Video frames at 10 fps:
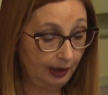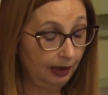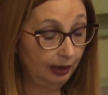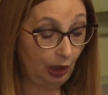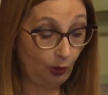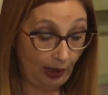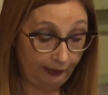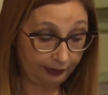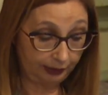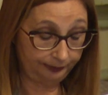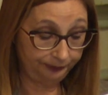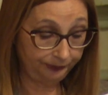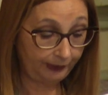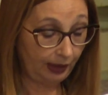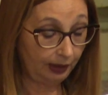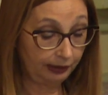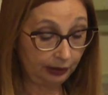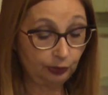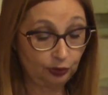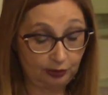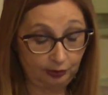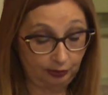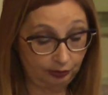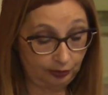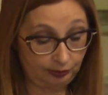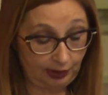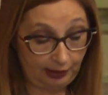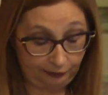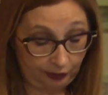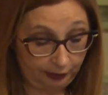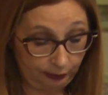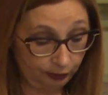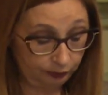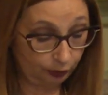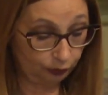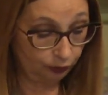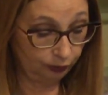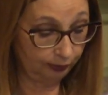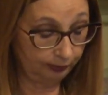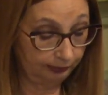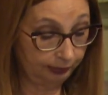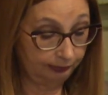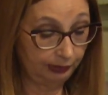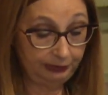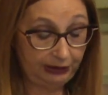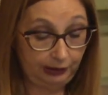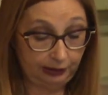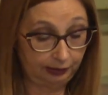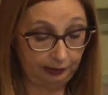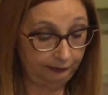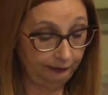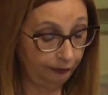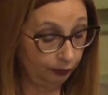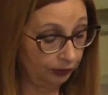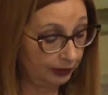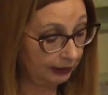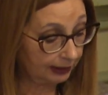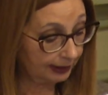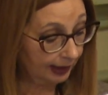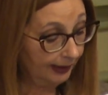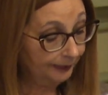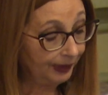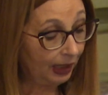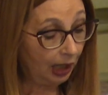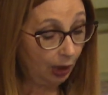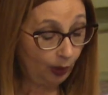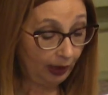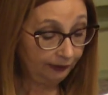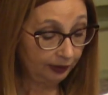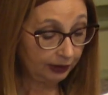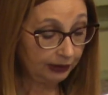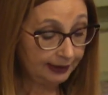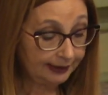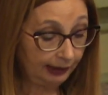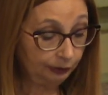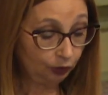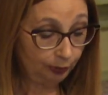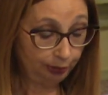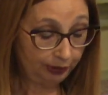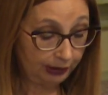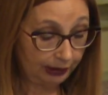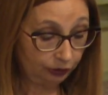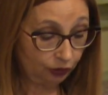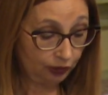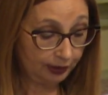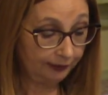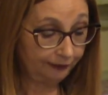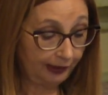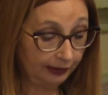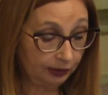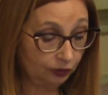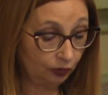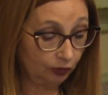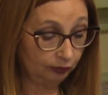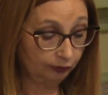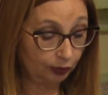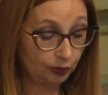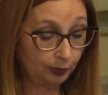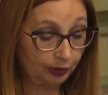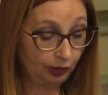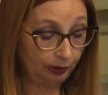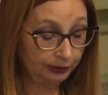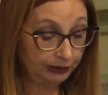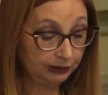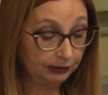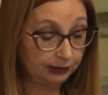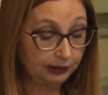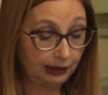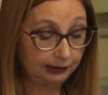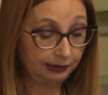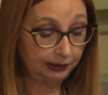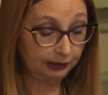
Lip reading: However, that was also after the World War II, immediately in 1946. However, in some European countries, the father's role was predominant until